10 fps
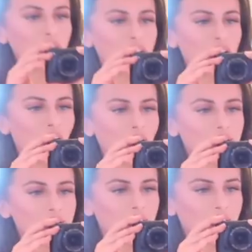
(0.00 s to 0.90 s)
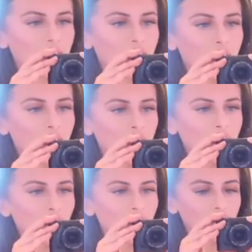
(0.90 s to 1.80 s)
really light, isn't it?
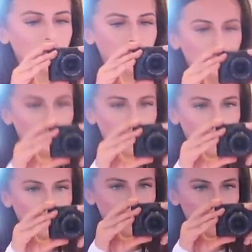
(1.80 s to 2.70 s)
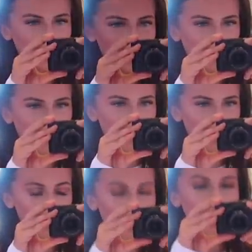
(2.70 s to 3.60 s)
I'm really not good at this. Is that a bit
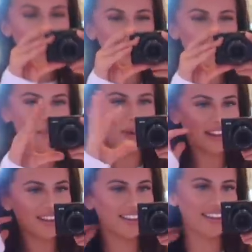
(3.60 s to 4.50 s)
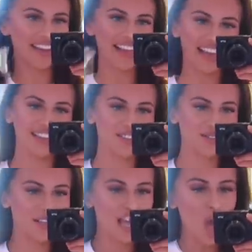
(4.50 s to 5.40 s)
better? It's a bit better. Okay,
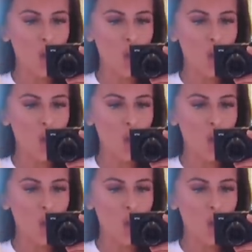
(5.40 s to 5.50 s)
angels.